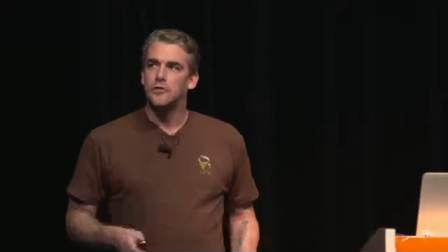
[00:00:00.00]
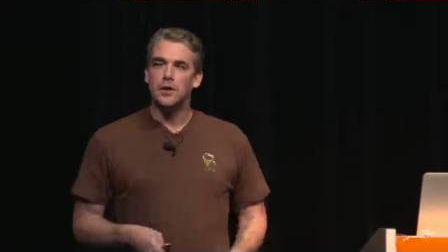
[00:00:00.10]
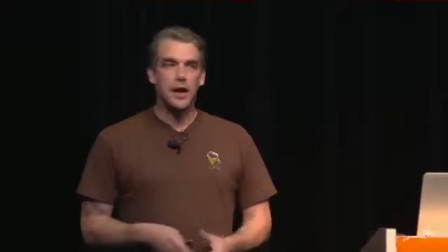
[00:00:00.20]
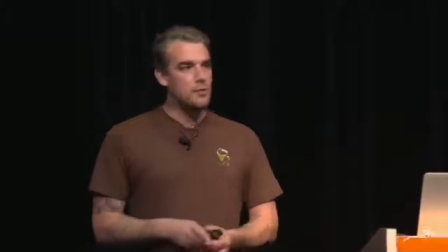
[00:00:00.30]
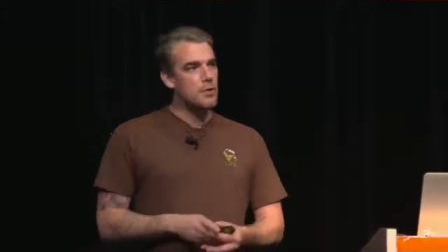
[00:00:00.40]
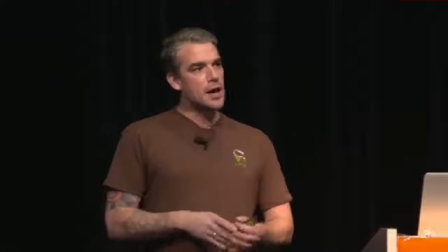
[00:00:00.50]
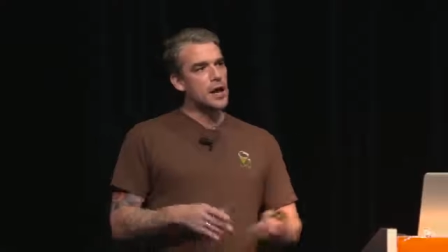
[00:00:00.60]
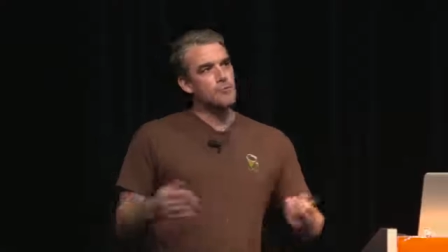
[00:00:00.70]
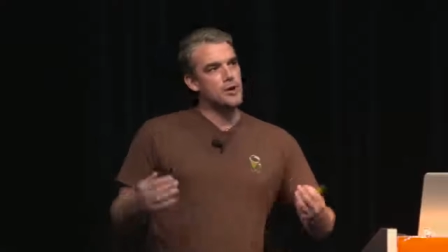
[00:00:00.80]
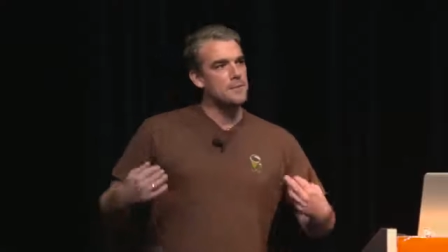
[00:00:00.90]
So, like, you want to
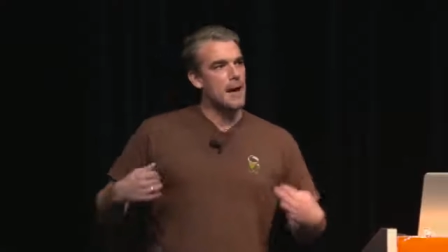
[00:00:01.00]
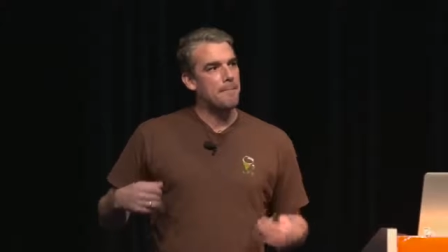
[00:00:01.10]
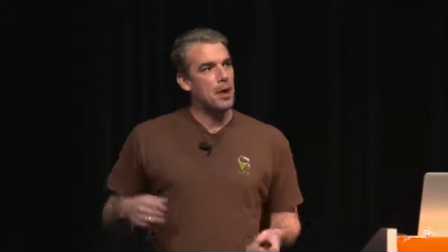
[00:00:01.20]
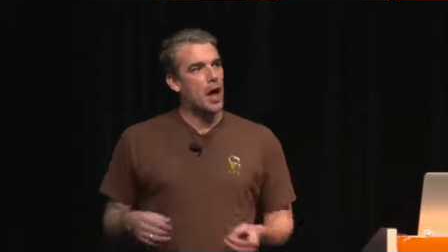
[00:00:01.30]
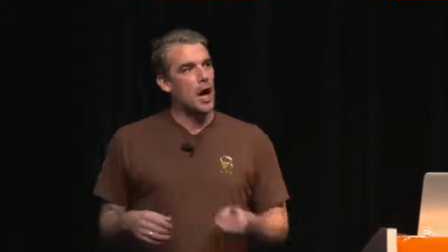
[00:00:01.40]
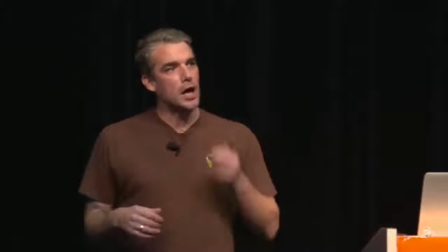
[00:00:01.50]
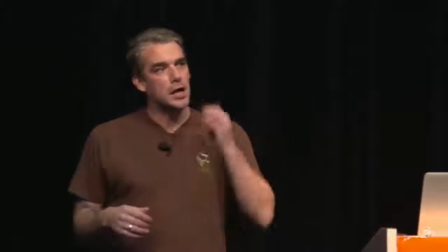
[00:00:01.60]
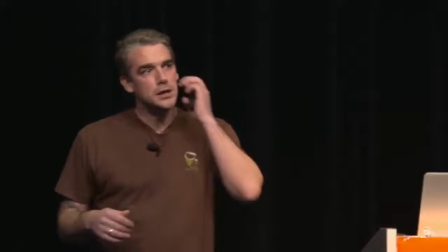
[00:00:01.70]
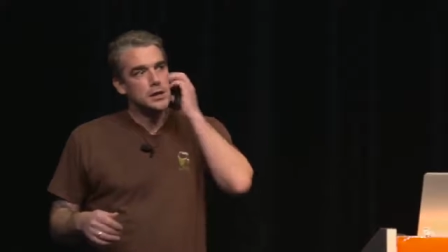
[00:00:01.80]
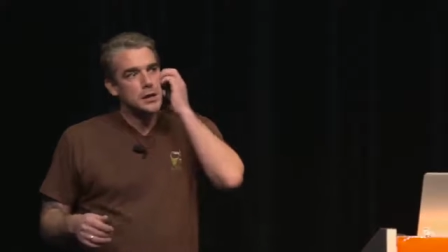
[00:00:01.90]
come read my
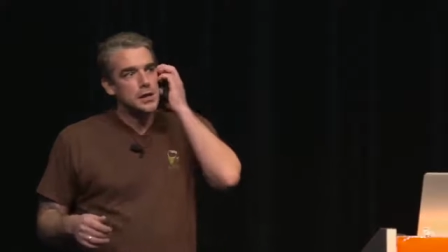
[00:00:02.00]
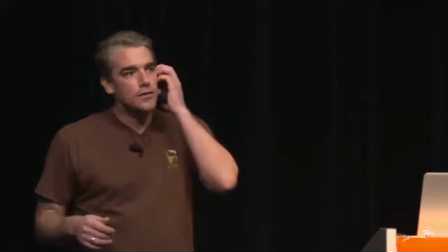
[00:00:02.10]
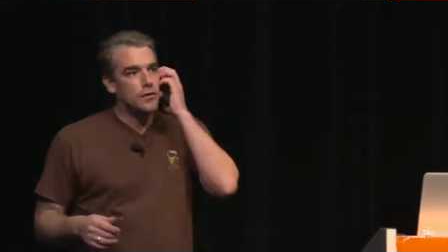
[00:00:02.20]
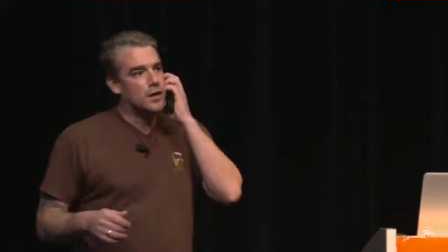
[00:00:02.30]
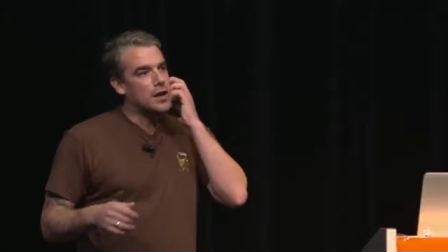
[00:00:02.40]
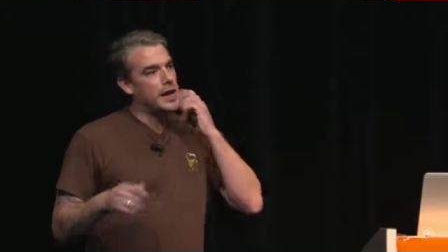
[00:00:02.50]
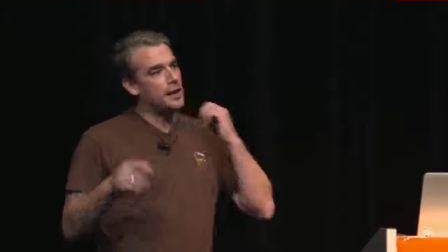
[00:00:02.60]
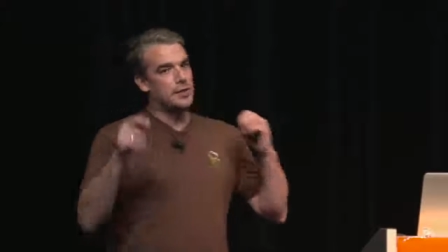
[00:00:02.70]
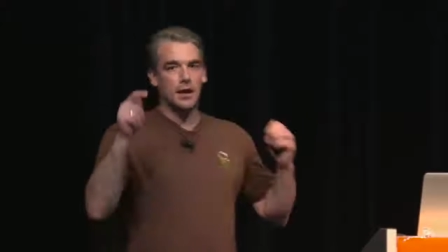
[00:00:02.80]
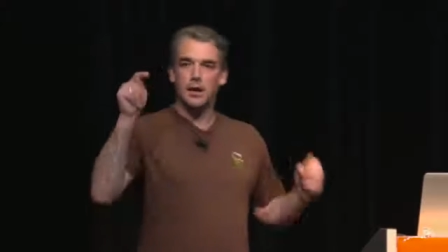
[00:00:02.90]
blog, so there's a
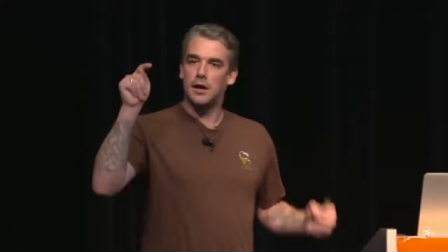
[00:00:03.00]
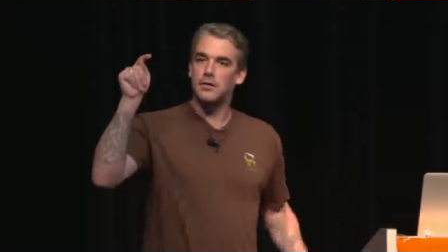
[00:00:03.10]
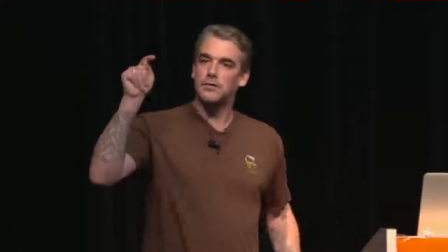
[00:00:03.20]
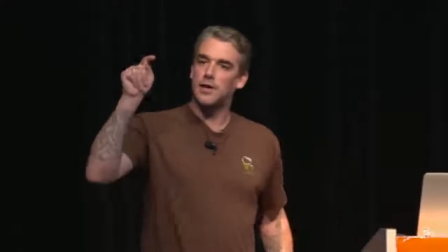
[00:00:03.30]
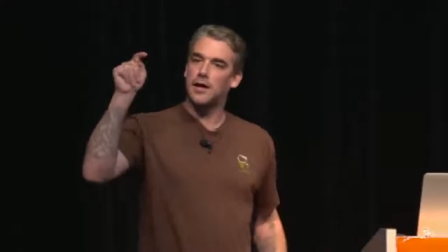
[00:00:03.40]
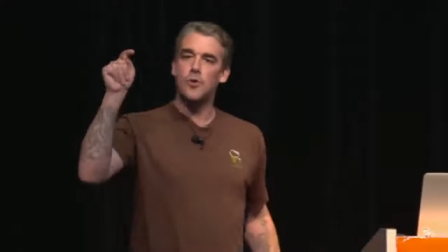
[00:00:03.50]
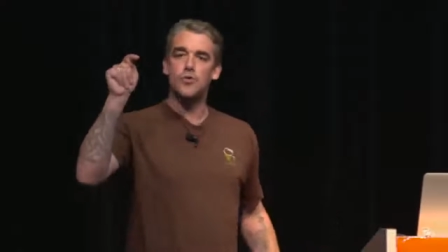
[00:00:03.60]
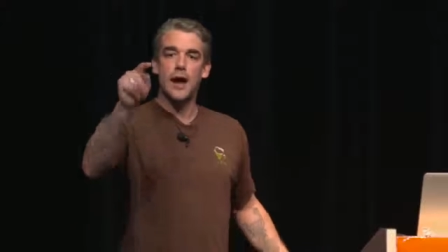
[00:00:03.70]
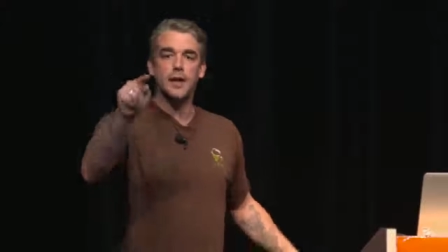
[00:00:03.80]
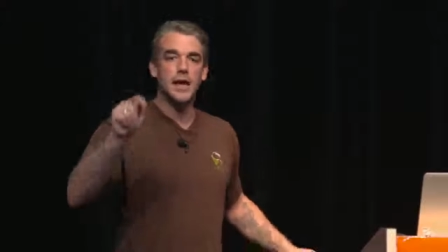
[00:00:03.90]
link there, and you say,
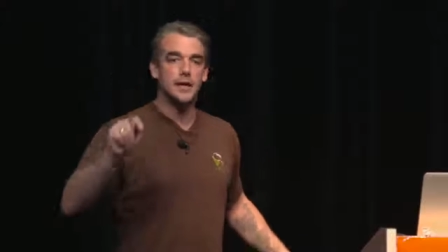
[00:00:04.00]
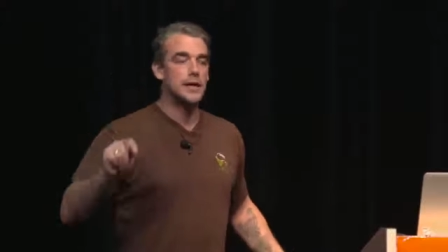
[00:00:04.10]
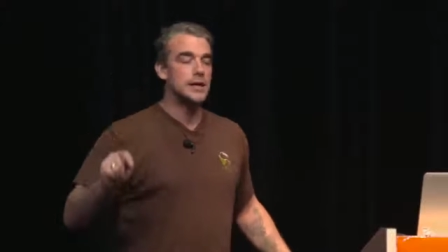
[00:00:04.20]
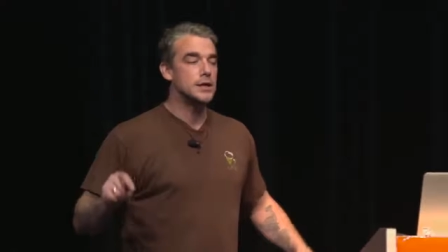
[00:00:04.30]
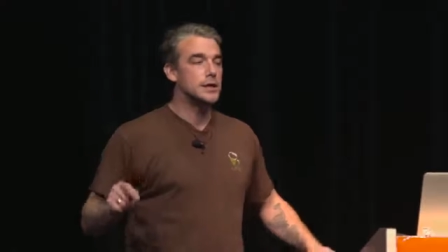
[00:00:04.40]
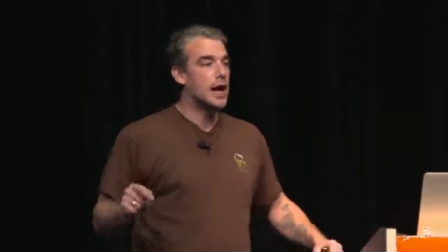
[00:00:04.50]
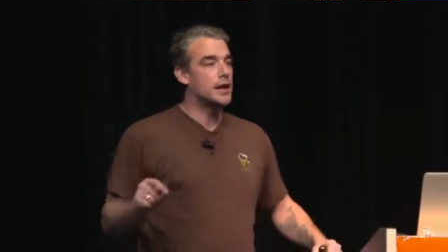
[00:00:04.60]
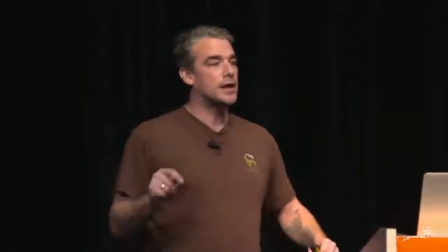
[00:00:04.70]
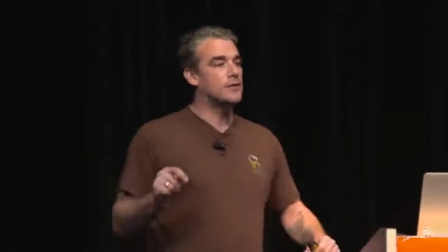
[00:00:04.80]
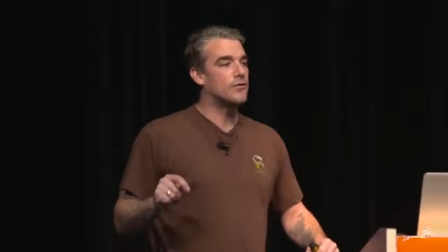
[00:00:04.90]
"Oh, I'd like to get your,
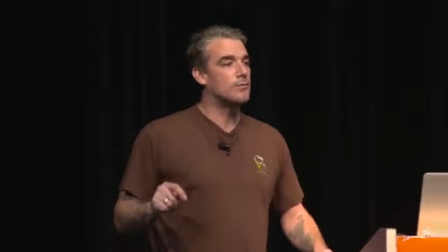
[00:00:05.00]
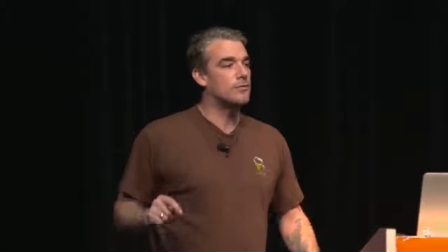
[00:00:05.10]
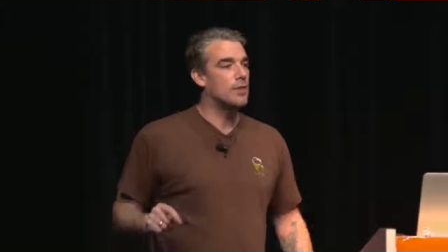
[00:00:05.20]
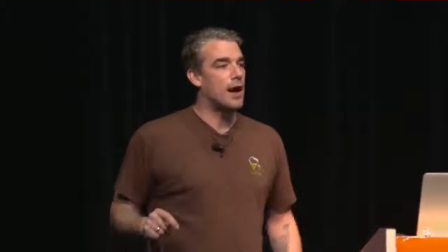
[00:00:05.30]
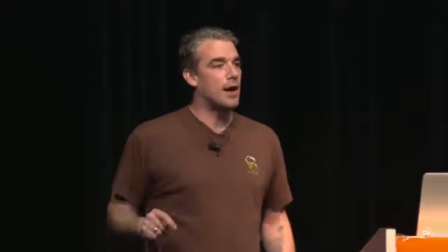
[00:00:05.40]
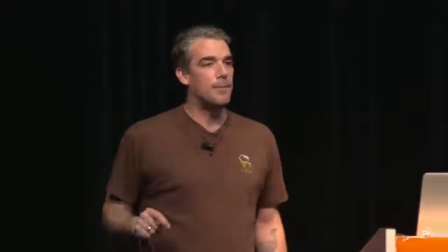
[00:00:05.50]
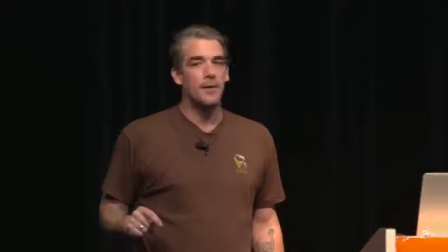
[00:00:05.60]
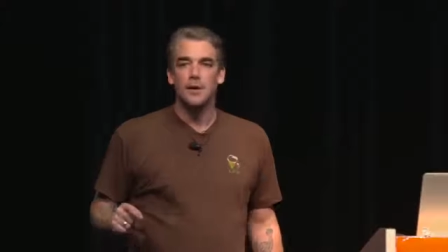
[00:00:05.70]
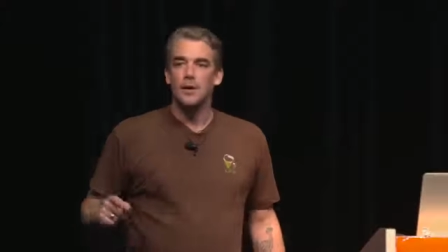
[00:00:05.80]
I'd like to subscribe."